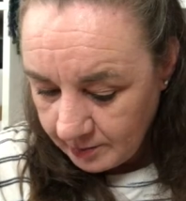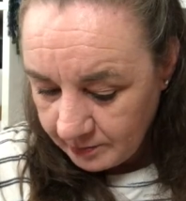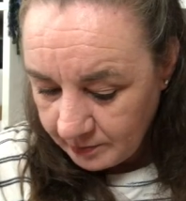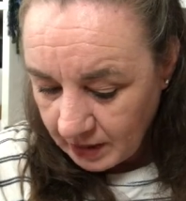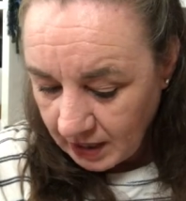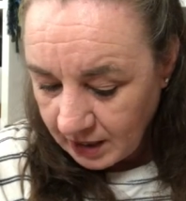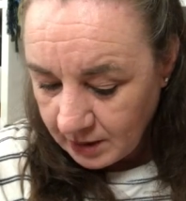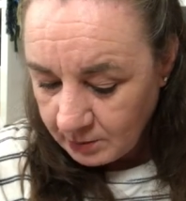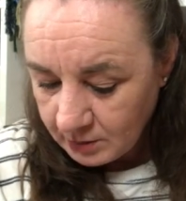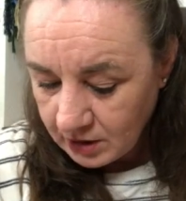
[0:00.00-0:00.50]

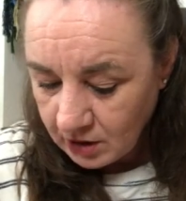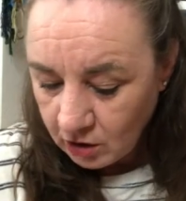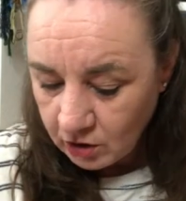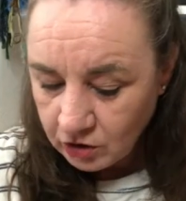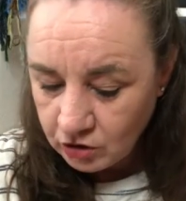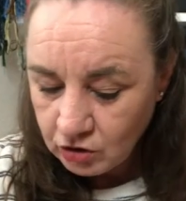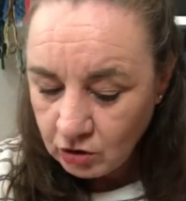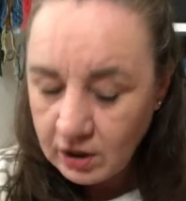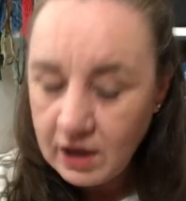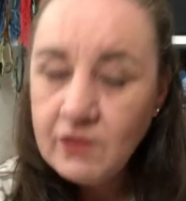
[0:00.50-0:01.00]
I'm going
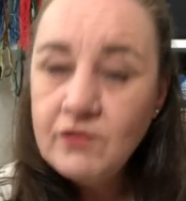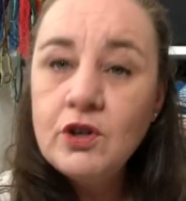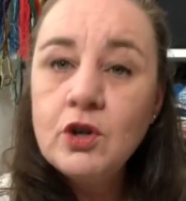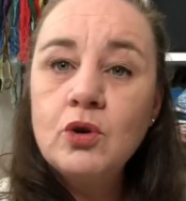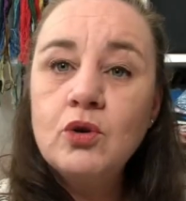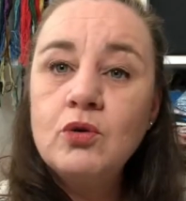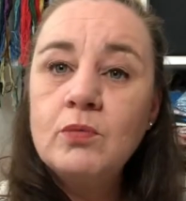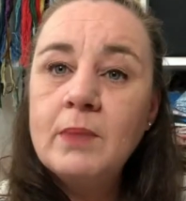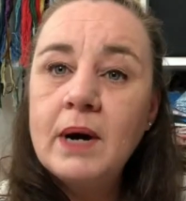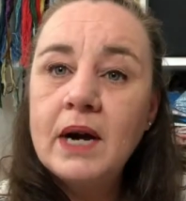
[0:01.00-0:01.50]
to give
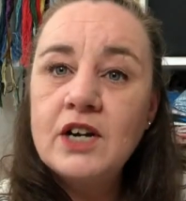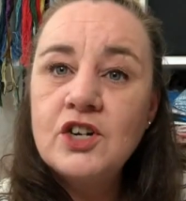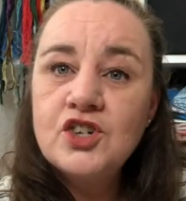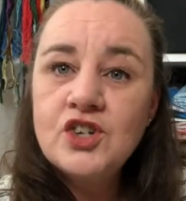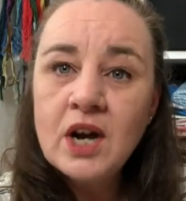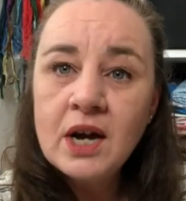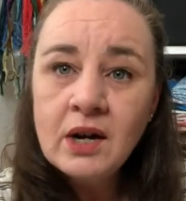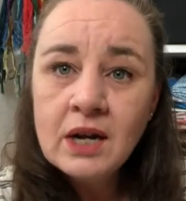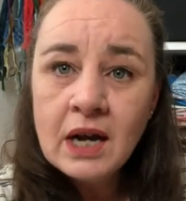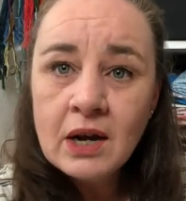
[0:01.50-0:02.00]
you my
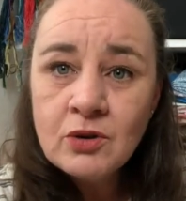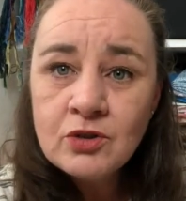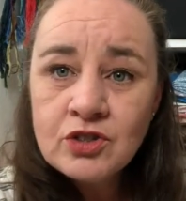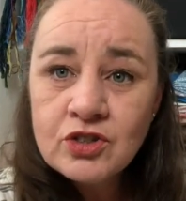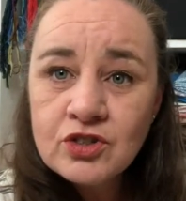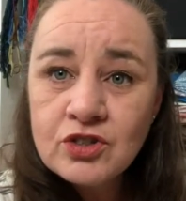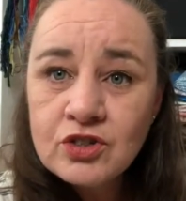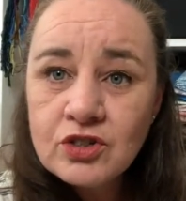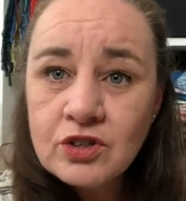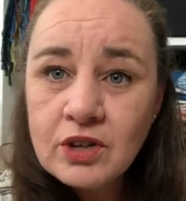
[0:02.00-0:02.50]
shout
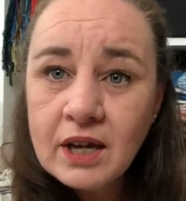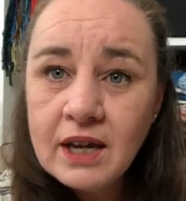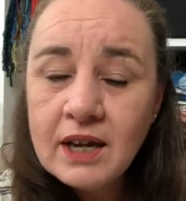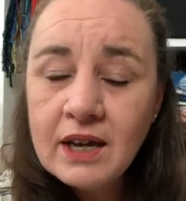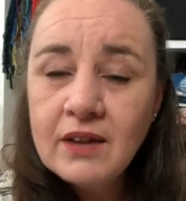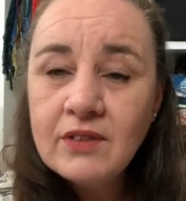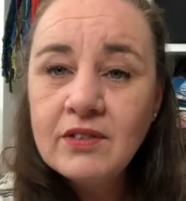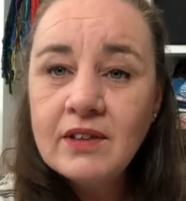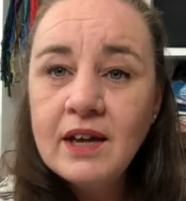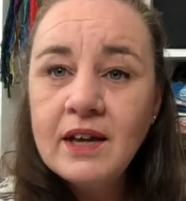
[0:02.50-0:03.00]
outs,
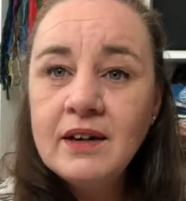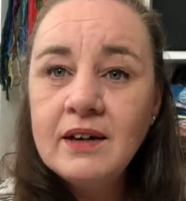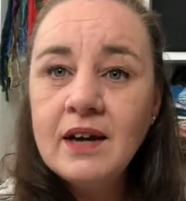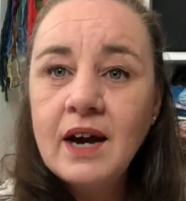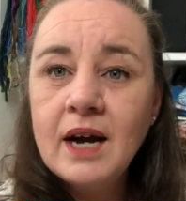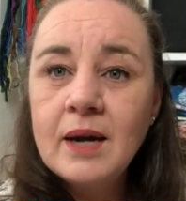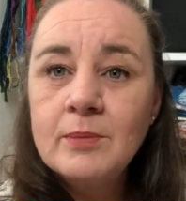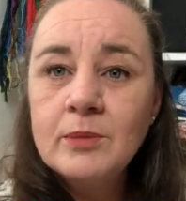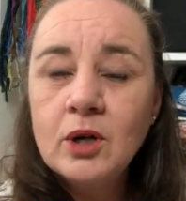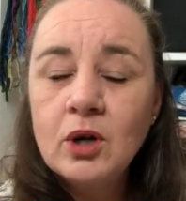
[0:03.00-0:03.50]
and then
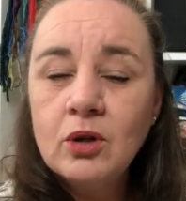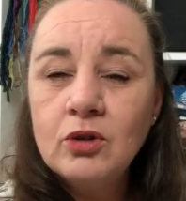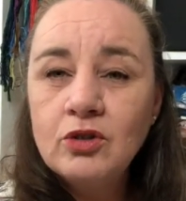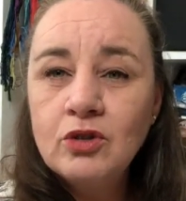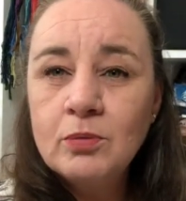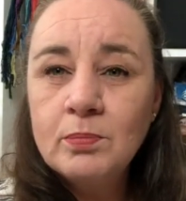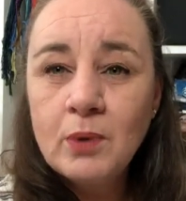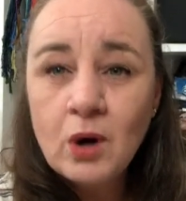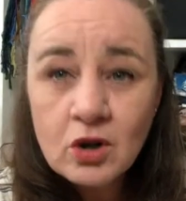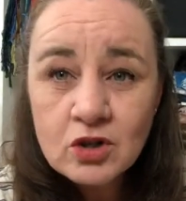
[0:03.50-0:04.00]
I'm going to
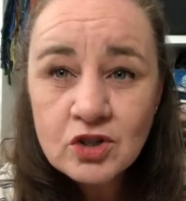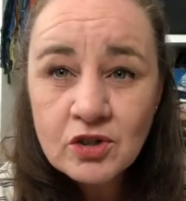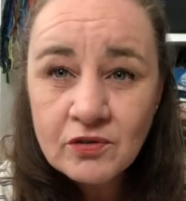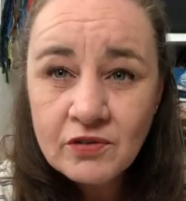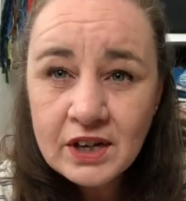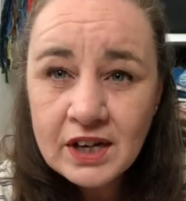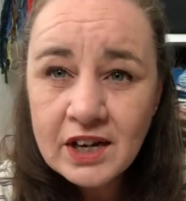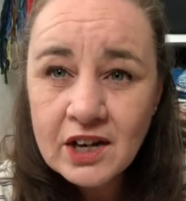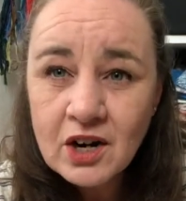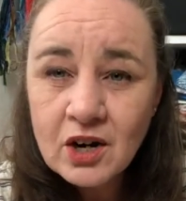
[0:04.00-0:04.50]
pause the
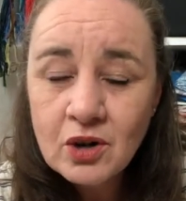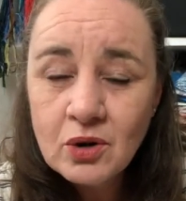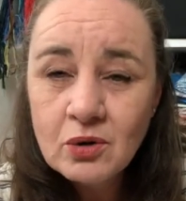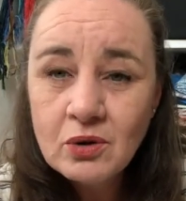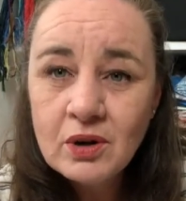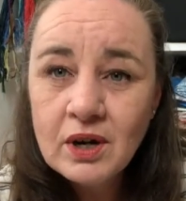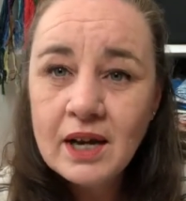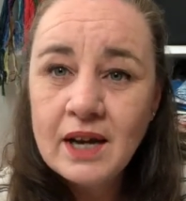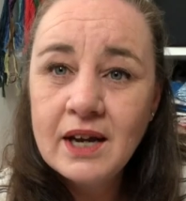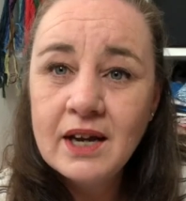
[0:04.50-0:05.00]
video
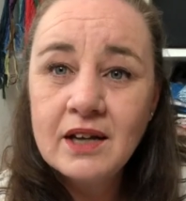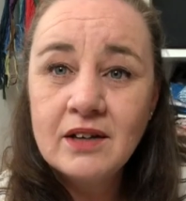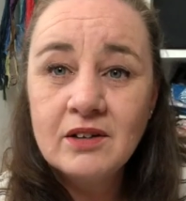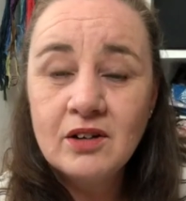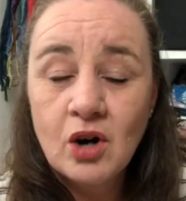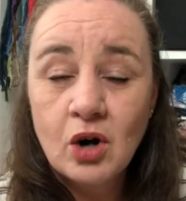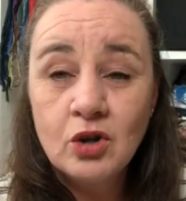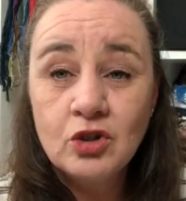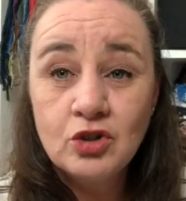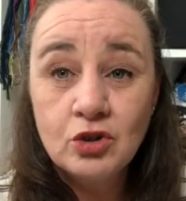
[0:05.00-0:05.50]
and
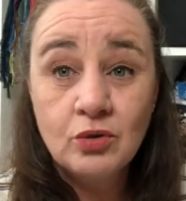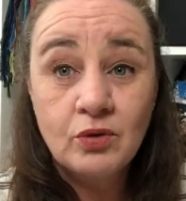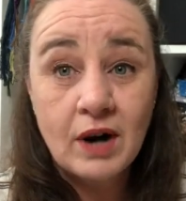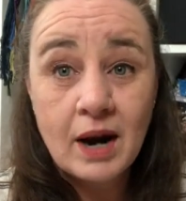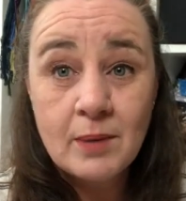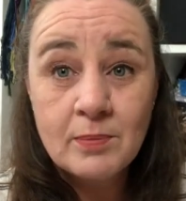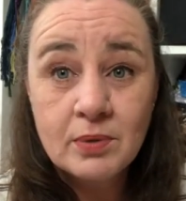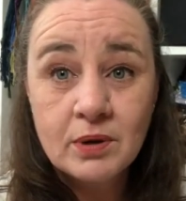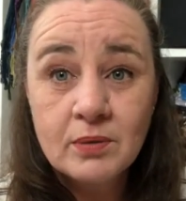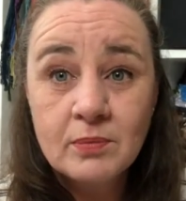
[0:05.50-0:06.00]
going to
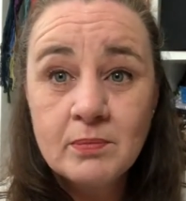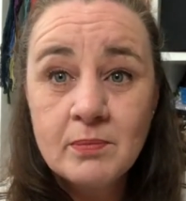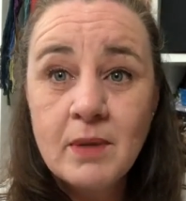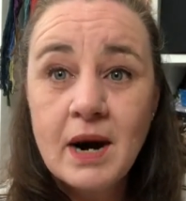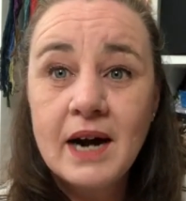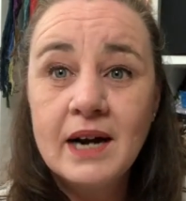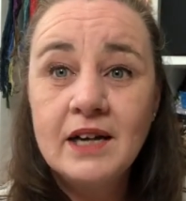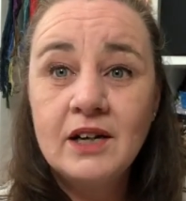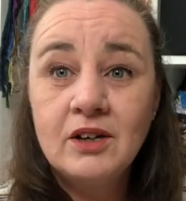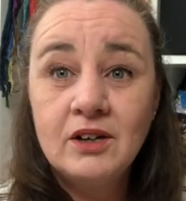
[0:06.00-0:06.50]
grab
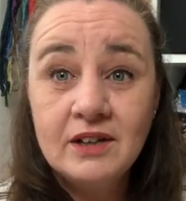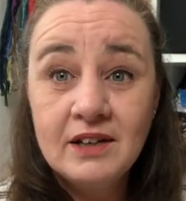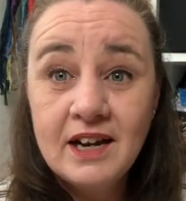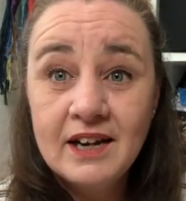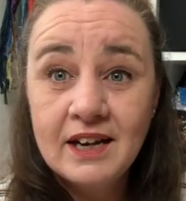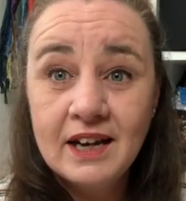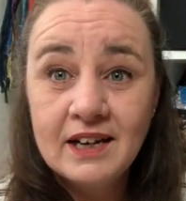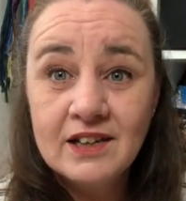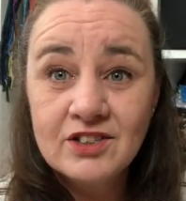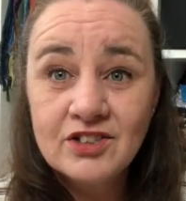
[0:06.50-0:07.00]
my
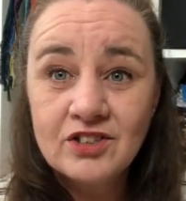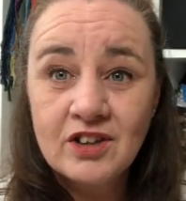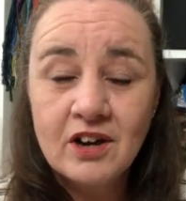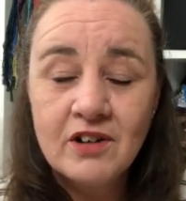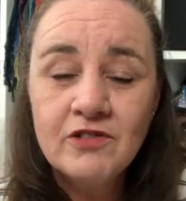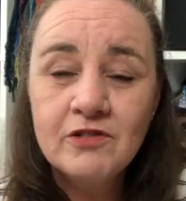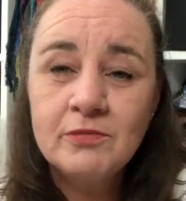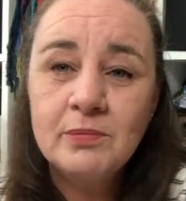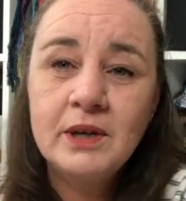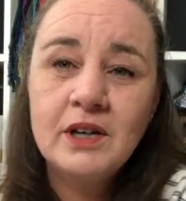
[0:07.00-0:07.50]
knitting
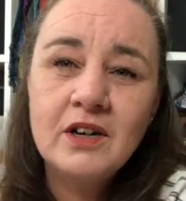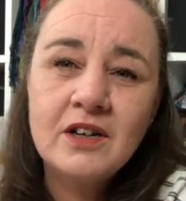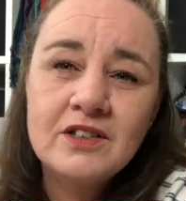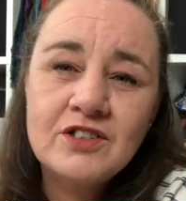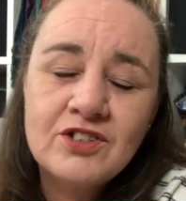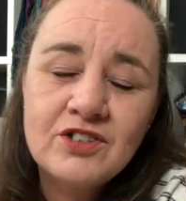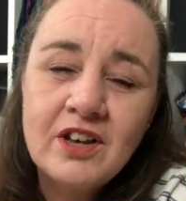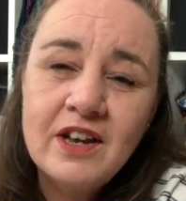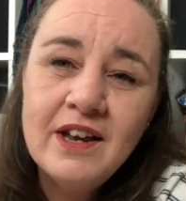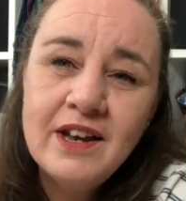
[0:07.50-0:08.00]
stuff,
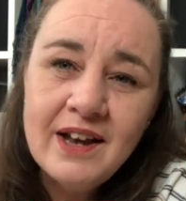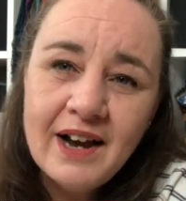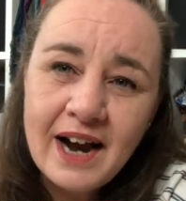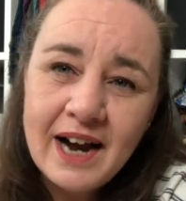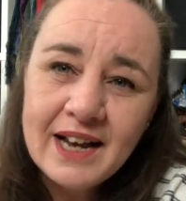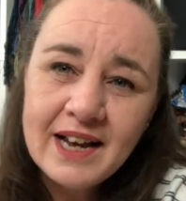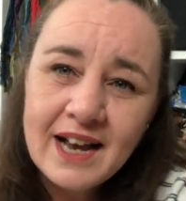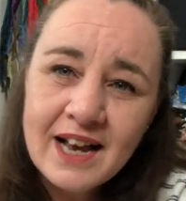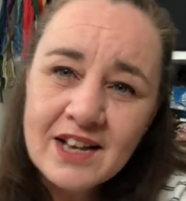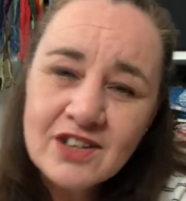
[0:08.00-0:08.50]
because
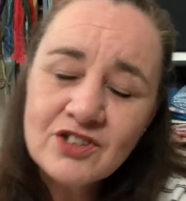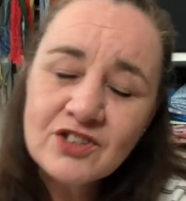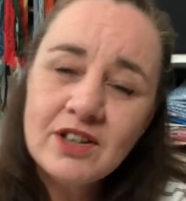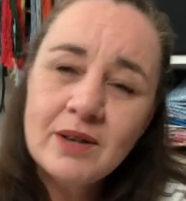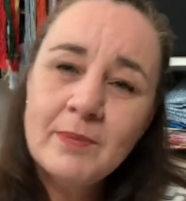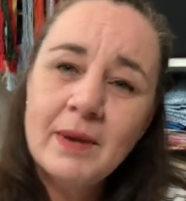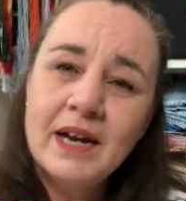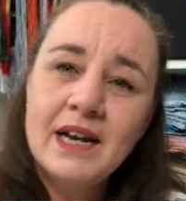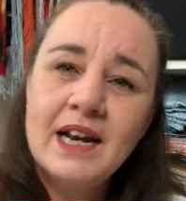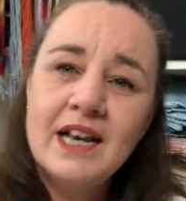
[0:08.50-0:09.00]
I asked in
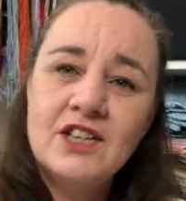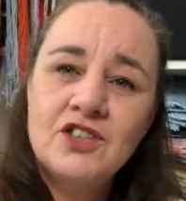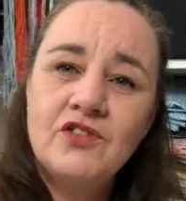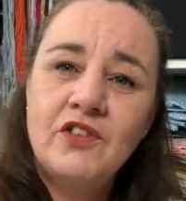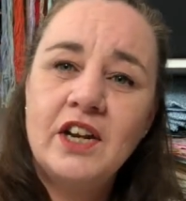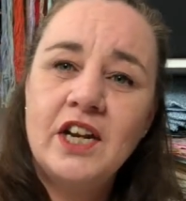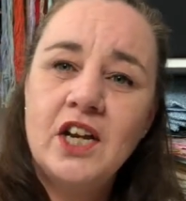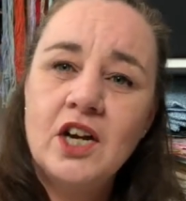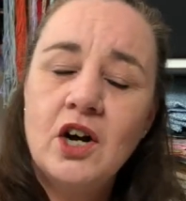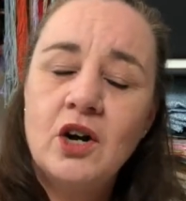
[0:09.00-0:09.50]
my last
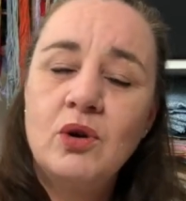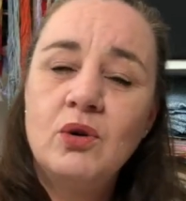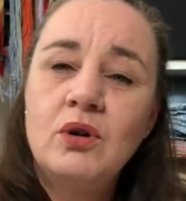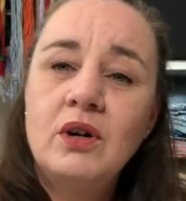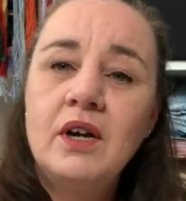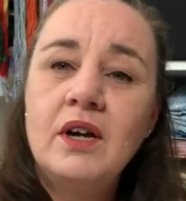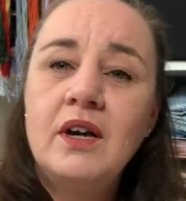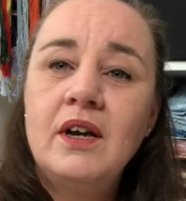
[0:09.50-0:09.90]
video